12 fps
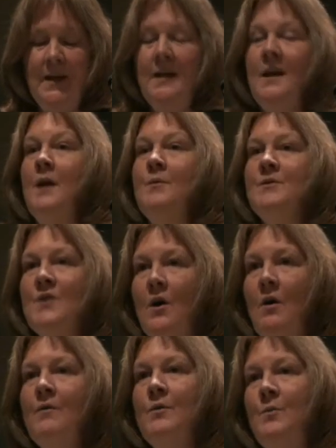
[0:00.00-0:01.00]
and I was
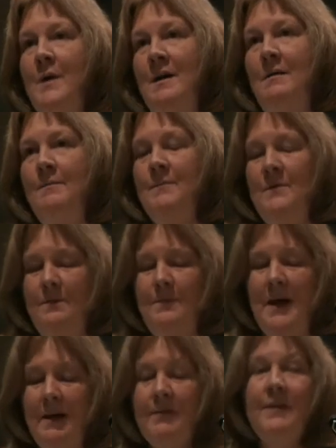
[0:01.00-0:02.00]
overwhelmed
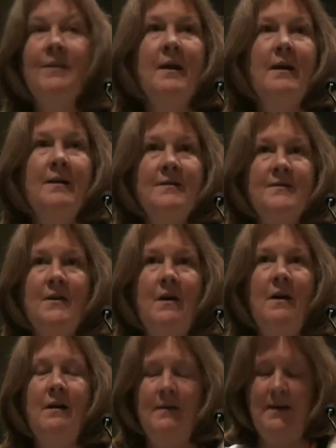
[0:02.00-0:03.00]
by everything I
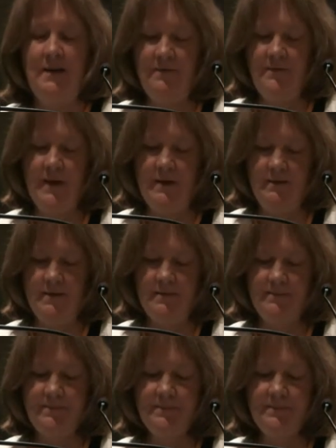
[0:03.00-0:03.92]
saw and felt.